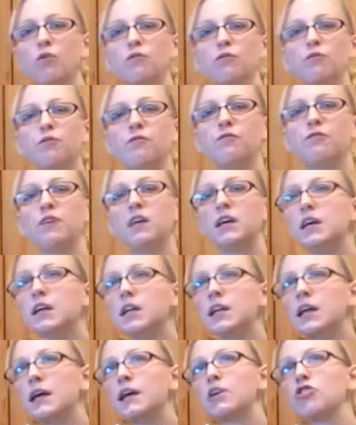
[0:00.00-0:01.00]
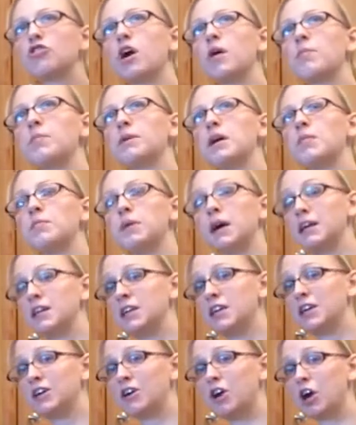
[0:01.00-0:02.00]
feel like chopping up onion
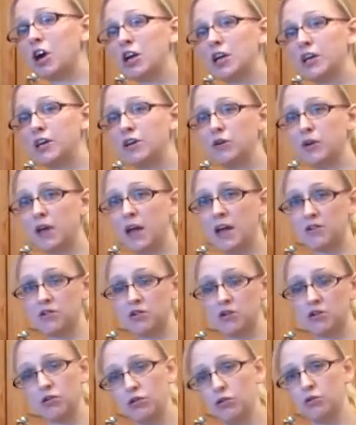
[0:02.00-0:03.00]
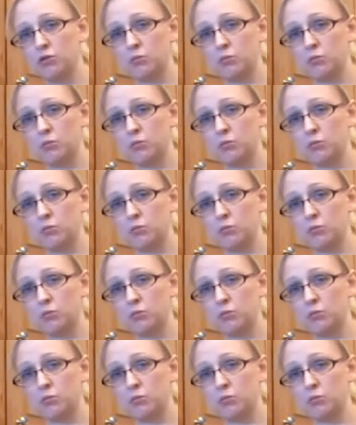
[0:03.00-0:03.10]
and garlic, you can just use